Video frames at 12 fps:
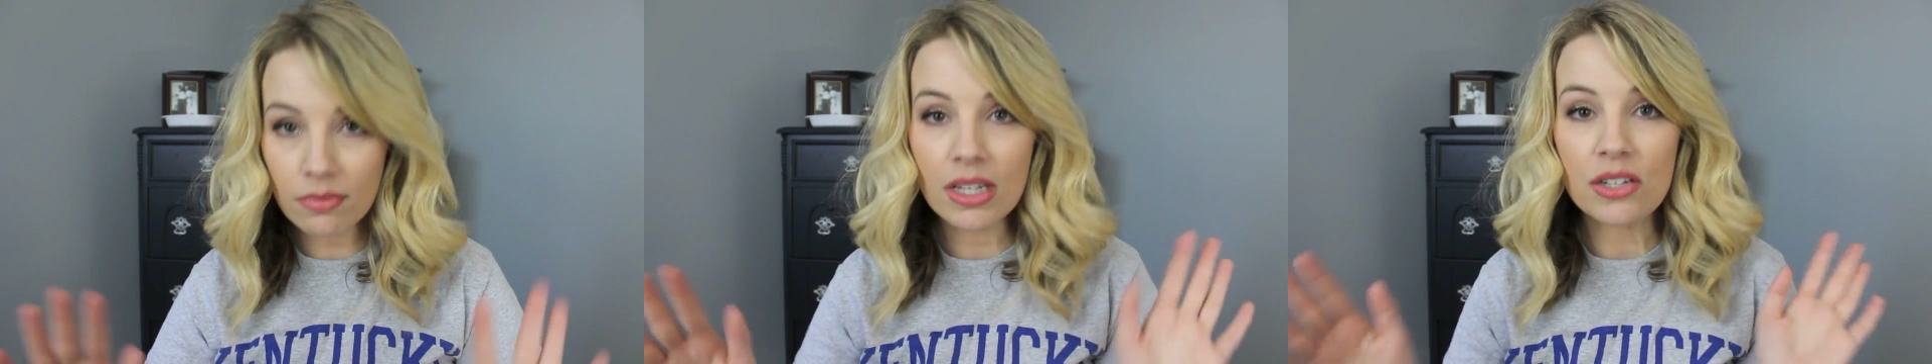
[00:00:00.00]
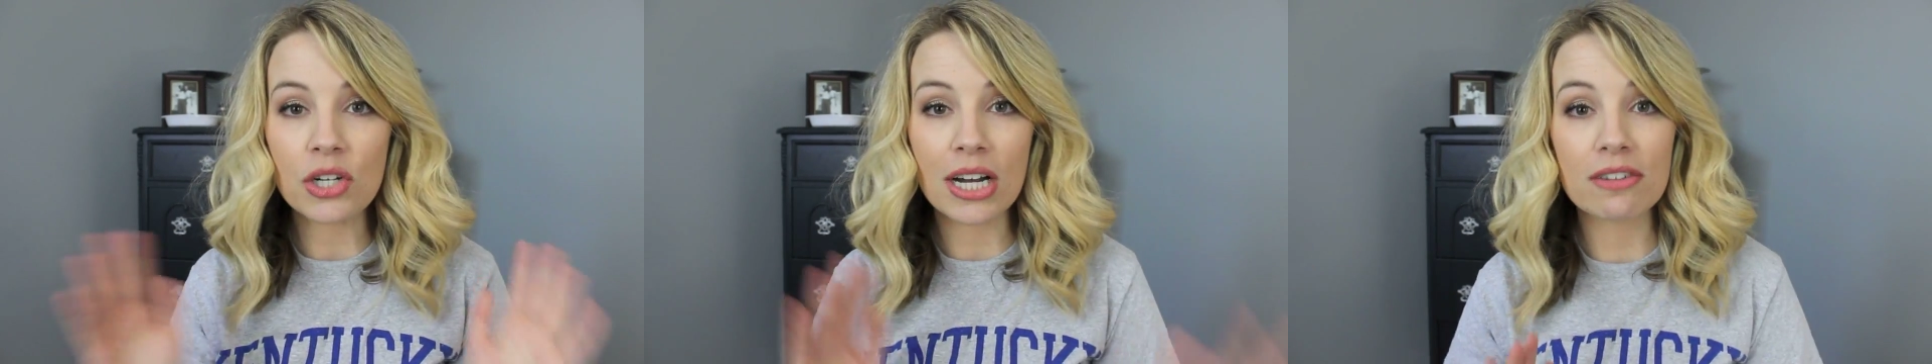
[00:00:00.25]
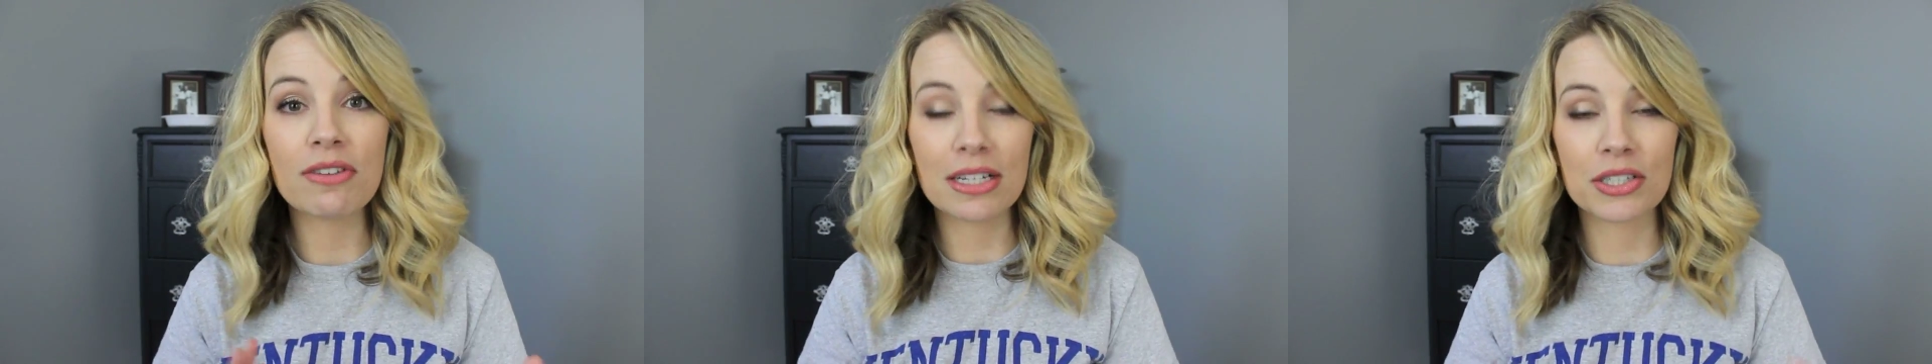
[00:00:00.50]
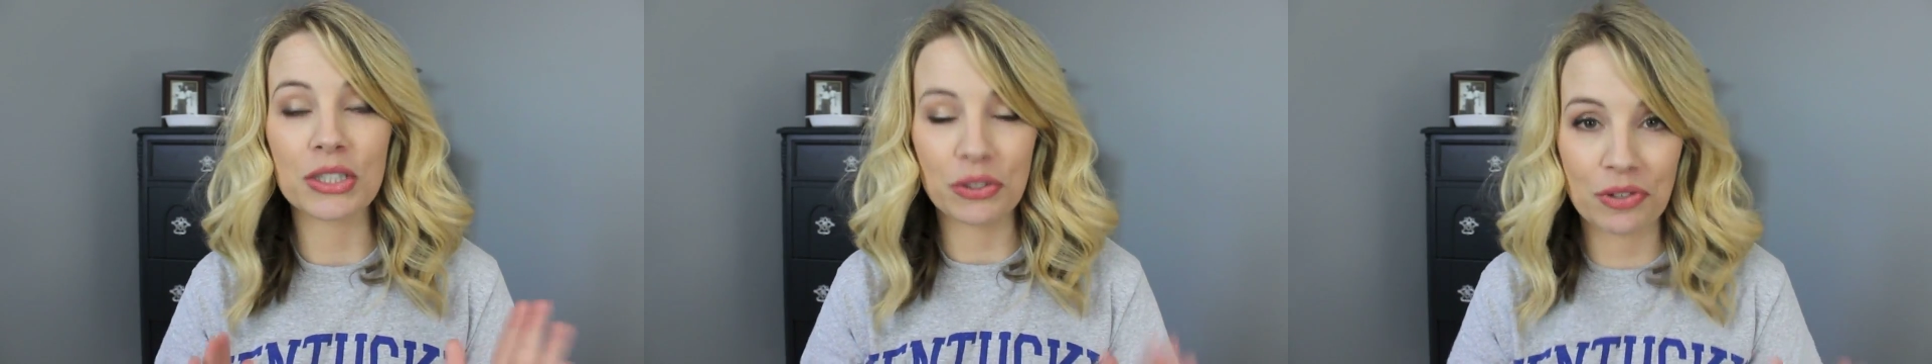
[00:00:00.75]
try to
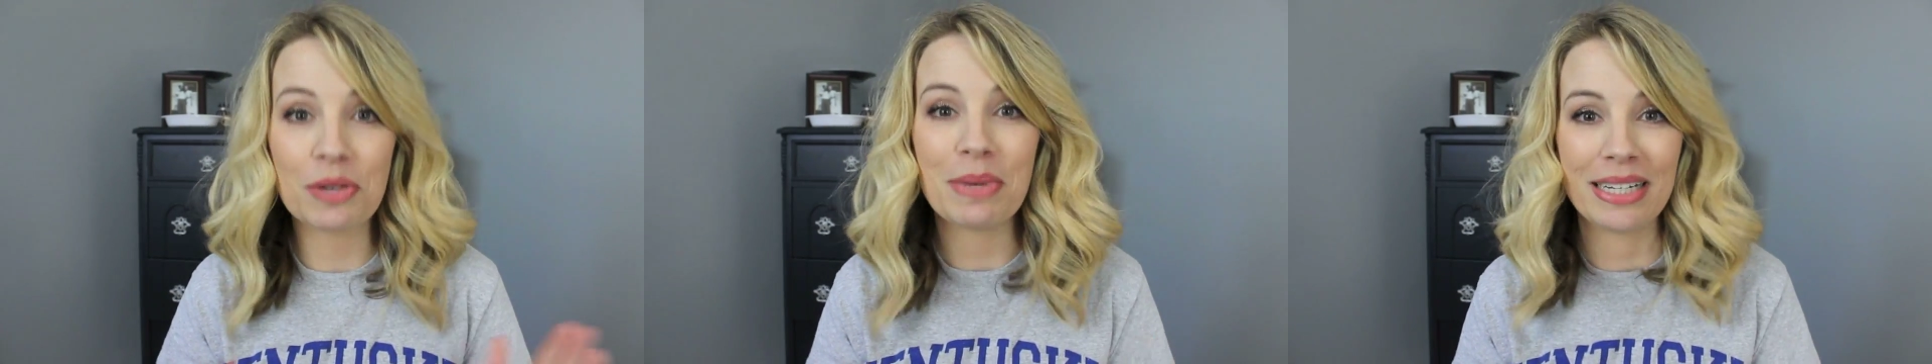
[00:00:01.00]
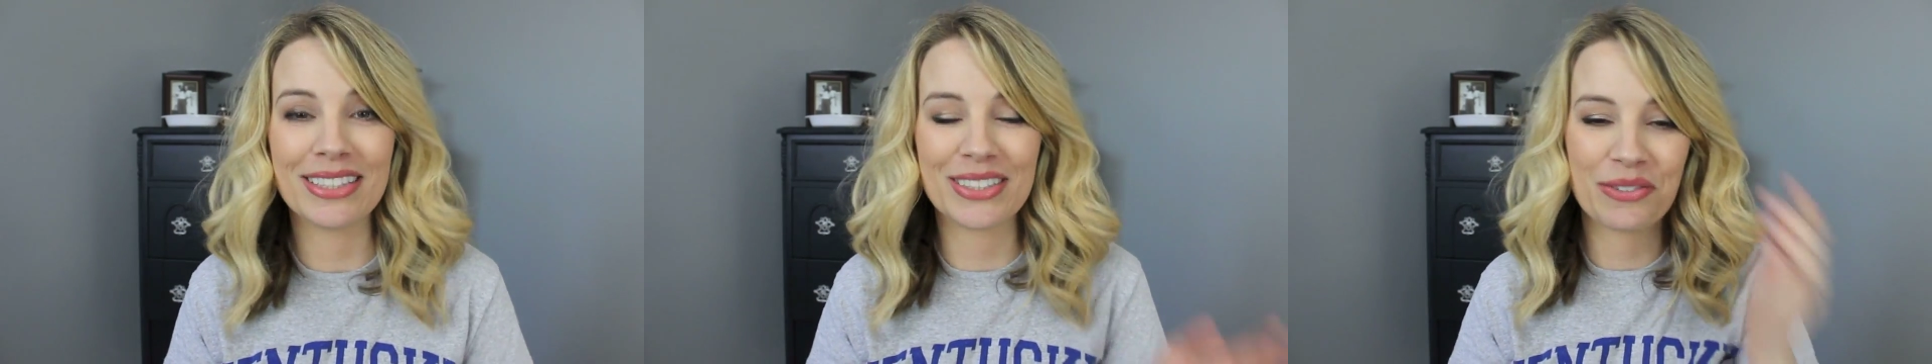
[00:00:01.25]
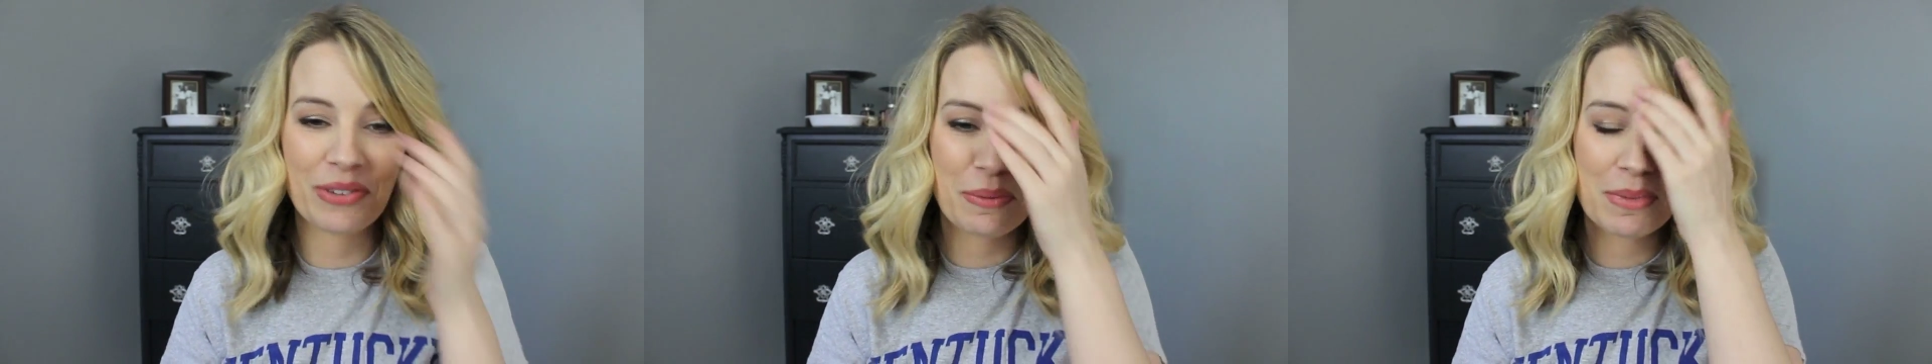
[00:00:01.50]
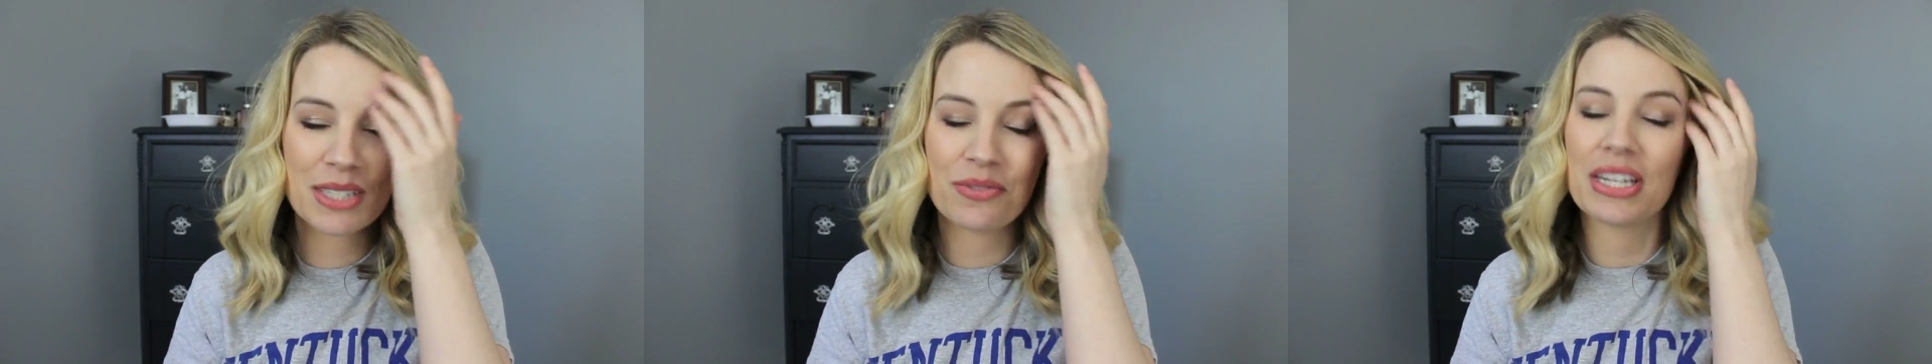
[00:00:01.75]
find just a few minutes to
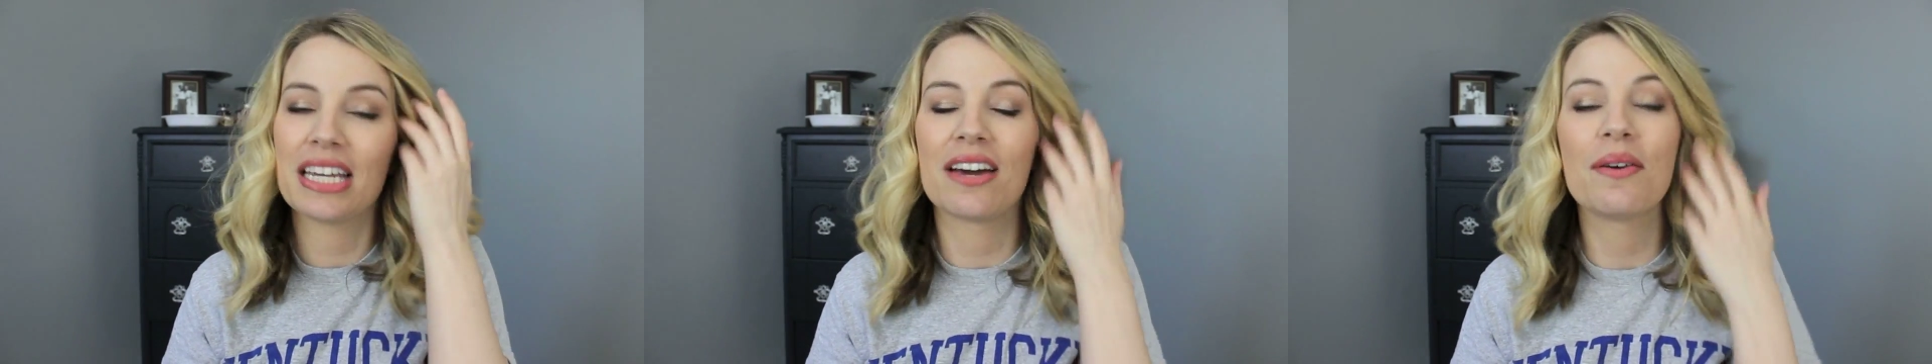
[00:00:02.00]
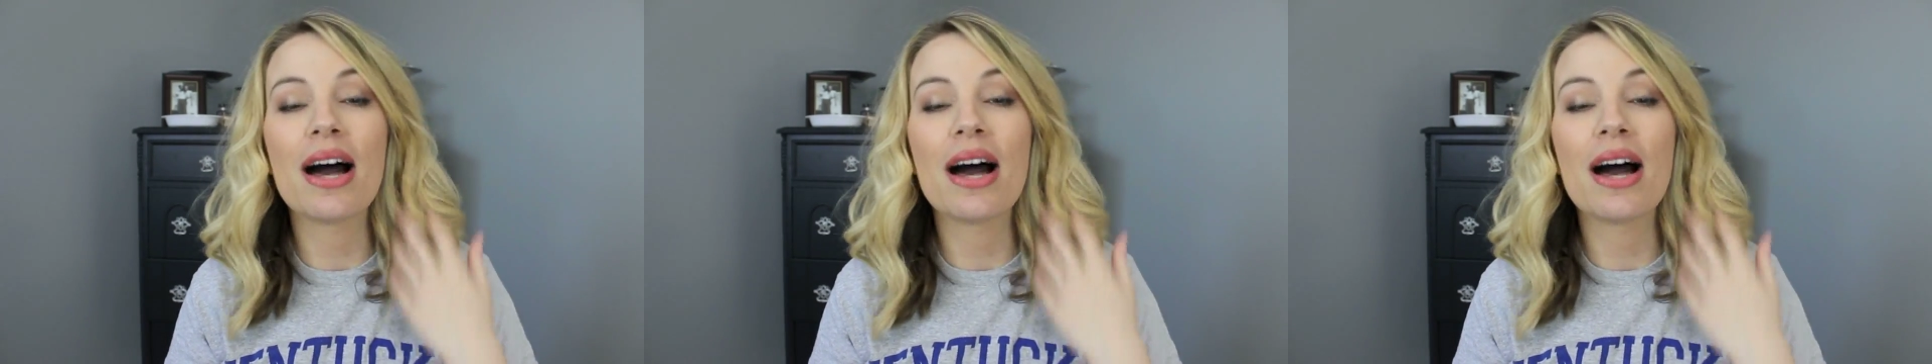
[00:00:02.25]
film this video.